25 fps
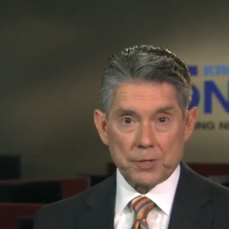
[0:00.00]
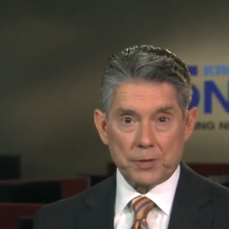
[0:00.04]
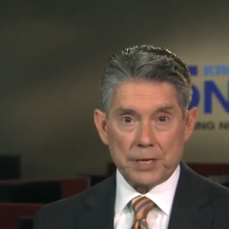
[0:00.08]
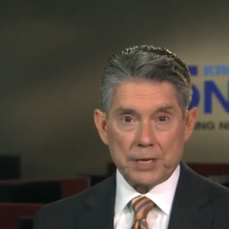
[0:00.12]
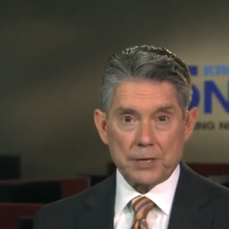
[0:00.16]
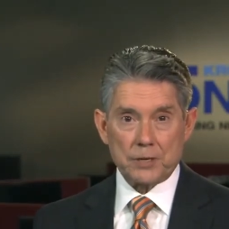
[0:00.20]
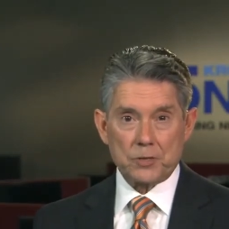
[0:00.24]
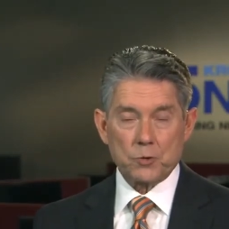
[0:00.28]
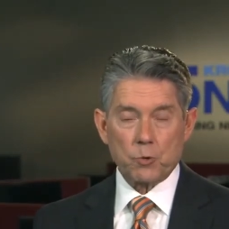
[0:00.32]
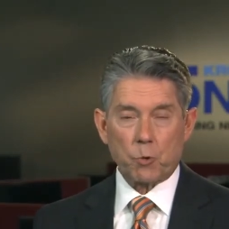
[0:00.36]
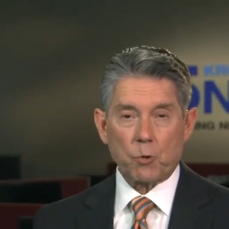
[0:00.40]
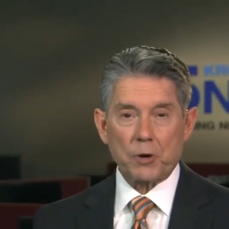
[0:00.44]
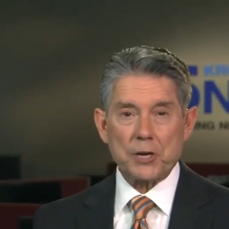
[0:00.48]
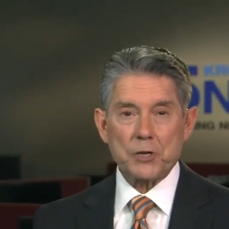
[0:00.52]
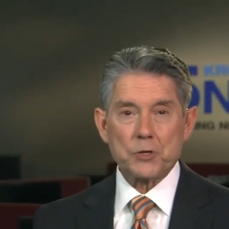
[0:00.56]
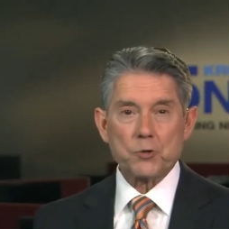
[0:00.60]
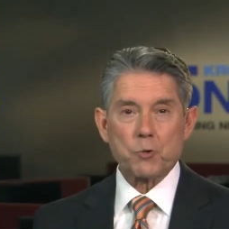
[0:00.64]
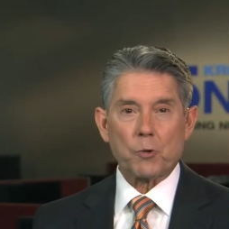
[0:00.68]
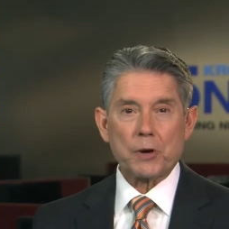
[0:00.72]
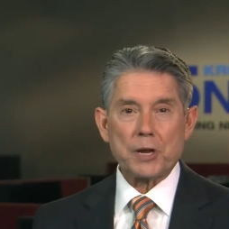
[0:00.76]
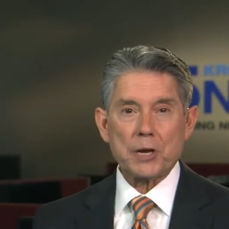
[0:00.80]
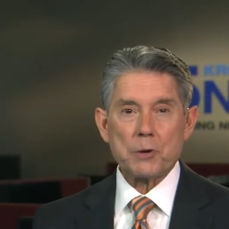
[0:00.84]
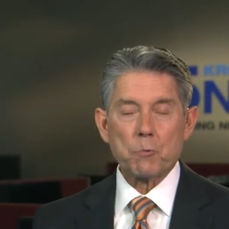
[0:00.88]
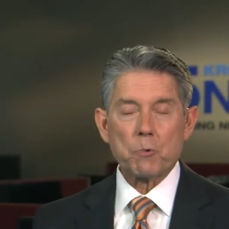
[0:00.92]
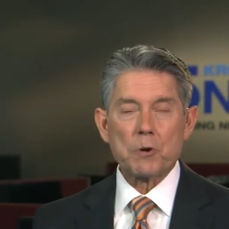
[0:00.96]
the
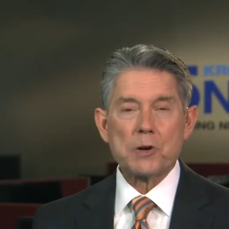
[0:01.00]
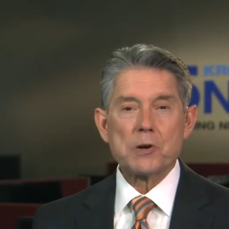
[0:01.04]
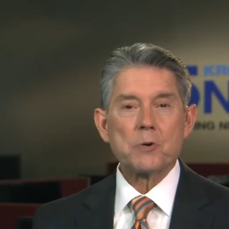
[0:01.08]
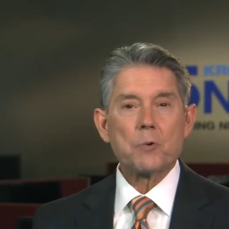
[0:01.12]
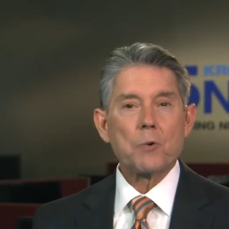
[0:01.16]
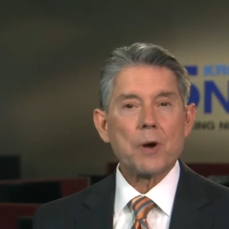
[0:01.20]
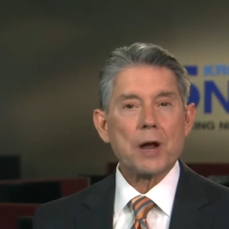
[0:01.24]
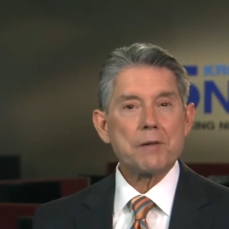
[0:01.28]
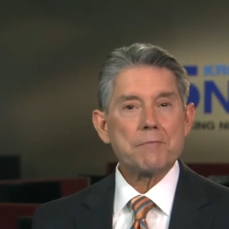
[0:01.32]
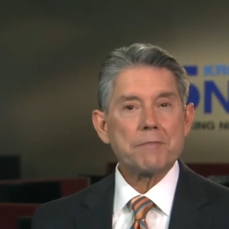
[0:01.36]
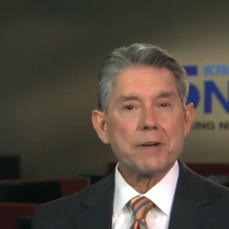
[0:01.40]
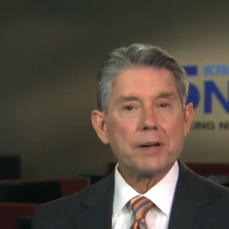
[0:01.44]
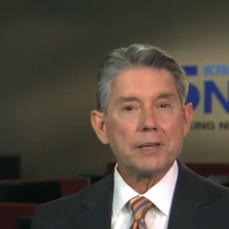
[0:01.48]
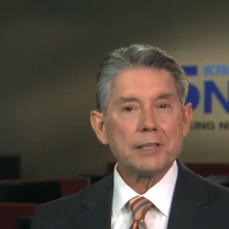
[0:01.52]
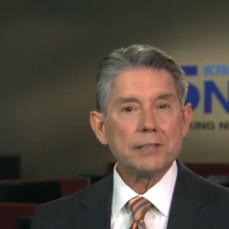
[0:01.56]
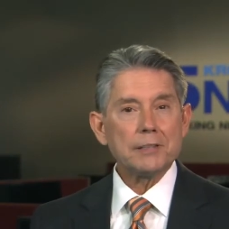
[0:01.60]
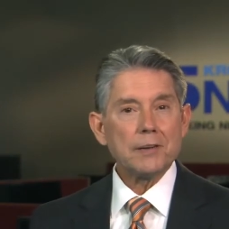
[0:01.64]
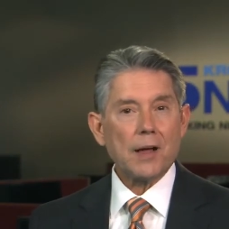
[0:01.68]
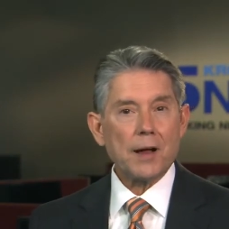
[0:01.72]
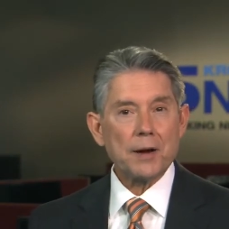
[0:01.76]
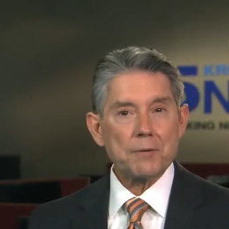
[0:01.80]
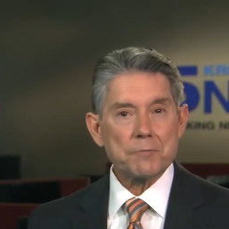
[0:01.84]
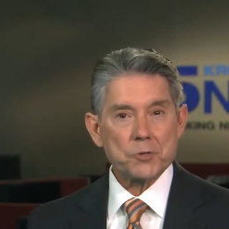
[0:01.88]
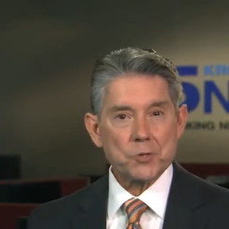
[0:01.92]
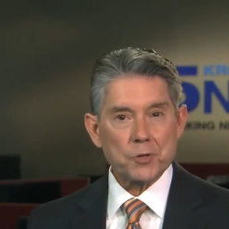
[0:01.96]
2020 Rio Grande Valley
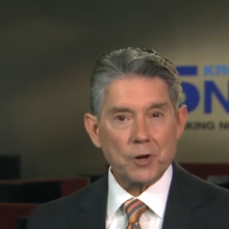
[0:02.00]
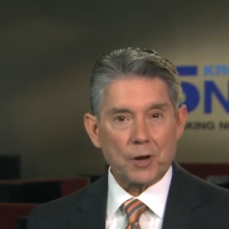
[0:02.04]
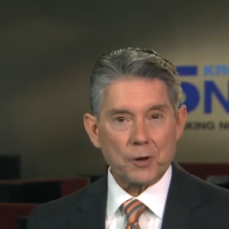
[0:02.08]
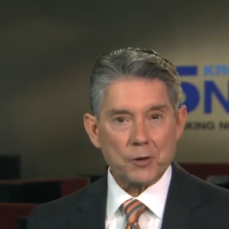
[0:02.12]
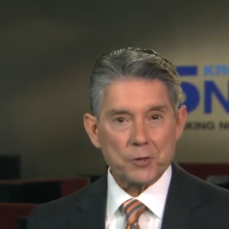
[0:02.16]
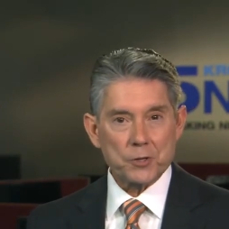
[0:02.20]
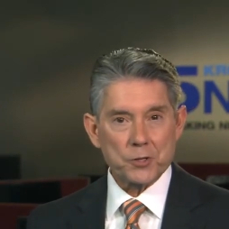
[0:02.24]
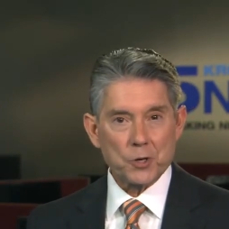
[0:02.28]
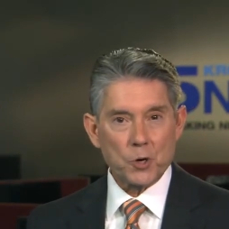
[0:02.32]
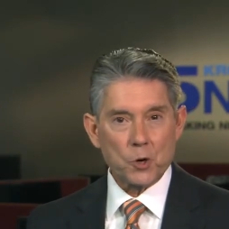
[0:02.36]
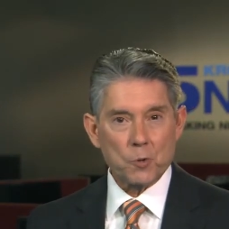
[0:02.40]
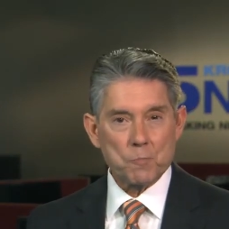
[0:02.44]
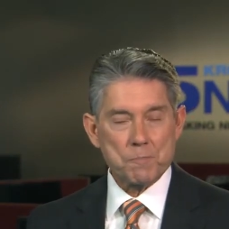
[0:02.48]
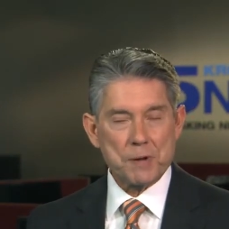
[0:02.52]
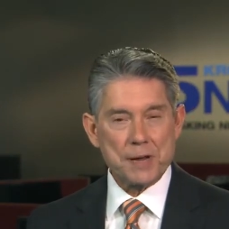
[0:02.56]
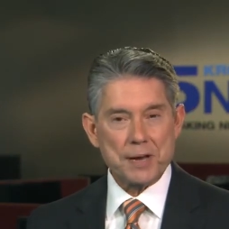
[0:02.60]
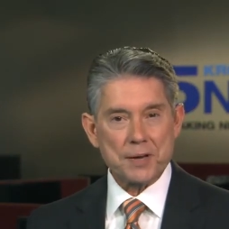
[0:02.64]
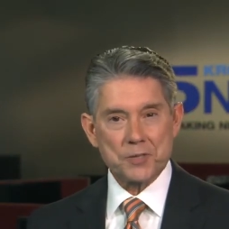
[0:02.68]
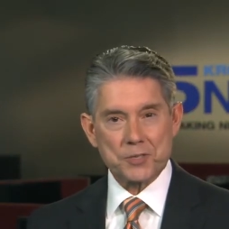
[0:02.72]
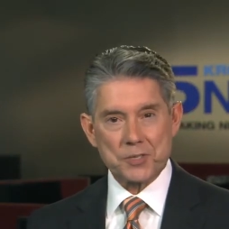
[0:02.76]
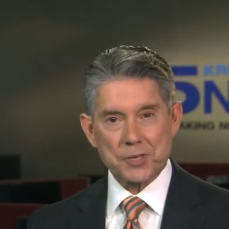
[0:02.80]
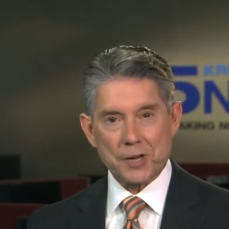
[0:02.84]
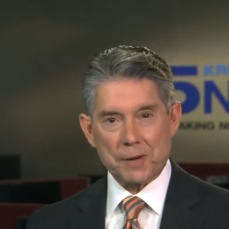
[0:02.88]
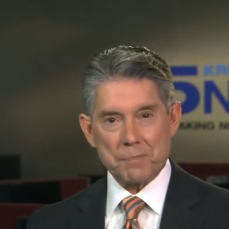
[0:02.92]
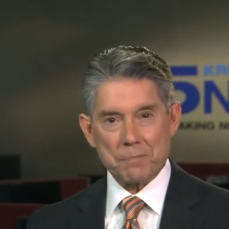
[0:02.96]
Livestock Show
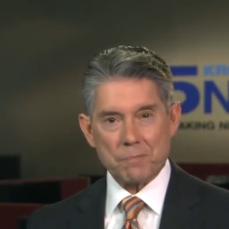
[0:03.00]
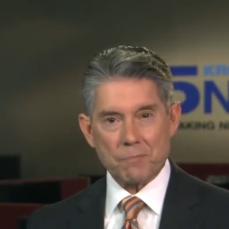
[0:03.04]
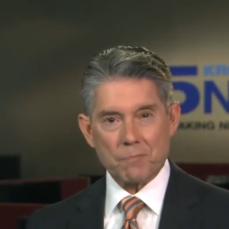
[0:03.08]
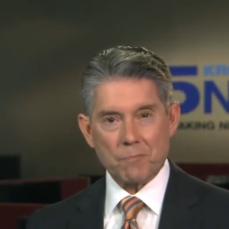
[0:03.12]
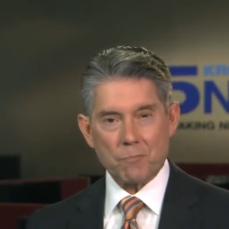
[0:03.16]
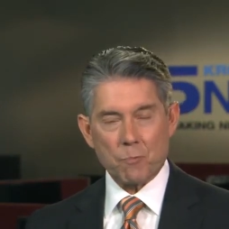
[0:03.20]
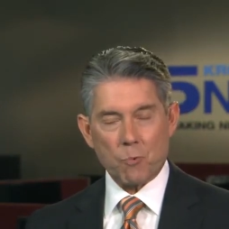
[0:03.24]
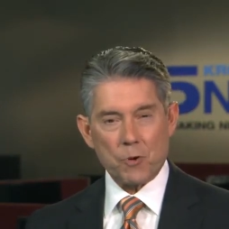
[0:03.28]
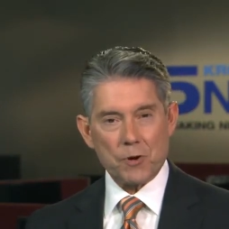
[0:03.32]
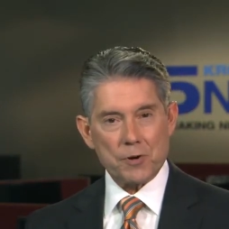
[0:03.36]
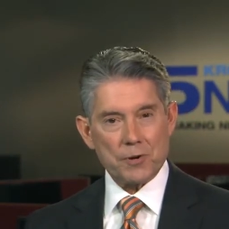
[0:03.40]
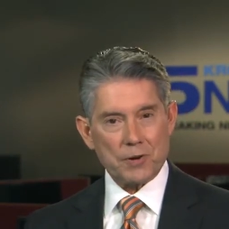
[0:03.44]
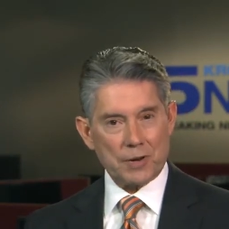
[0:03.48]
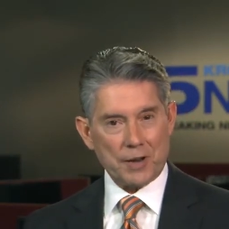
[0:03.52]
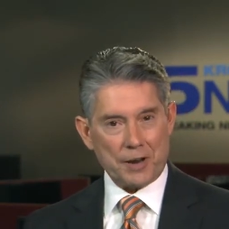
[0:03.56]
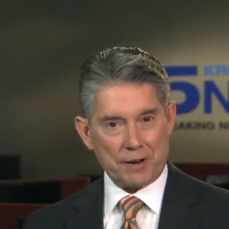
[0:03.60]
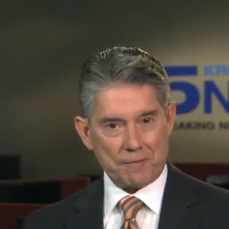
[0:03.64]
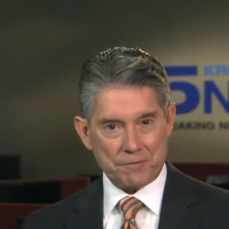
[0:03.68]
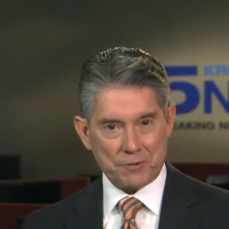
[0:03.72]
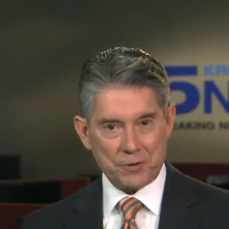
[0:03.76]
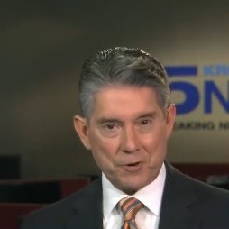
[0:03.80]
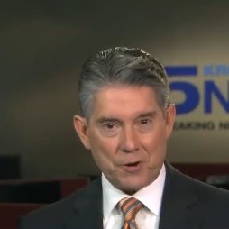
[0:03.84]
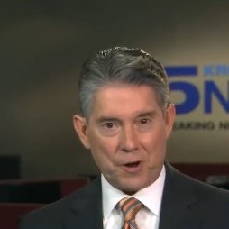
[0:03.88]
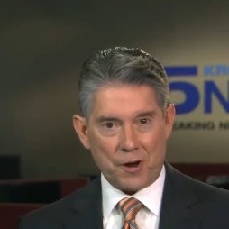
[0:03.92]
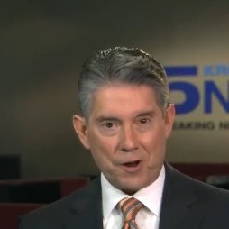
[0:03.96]
picks up where it
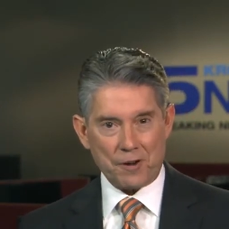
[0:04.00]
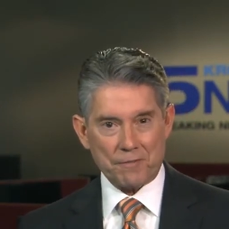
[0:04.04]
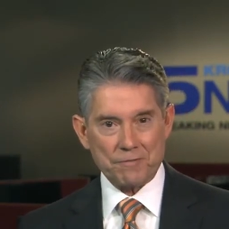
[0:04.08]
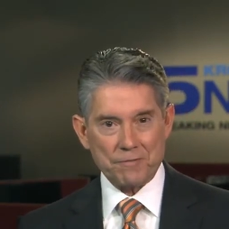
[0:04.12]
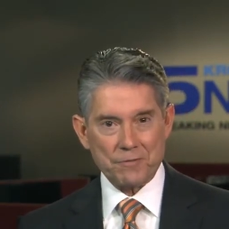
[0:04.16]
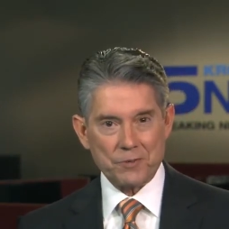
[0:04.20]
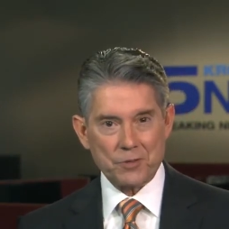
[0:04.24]
left off.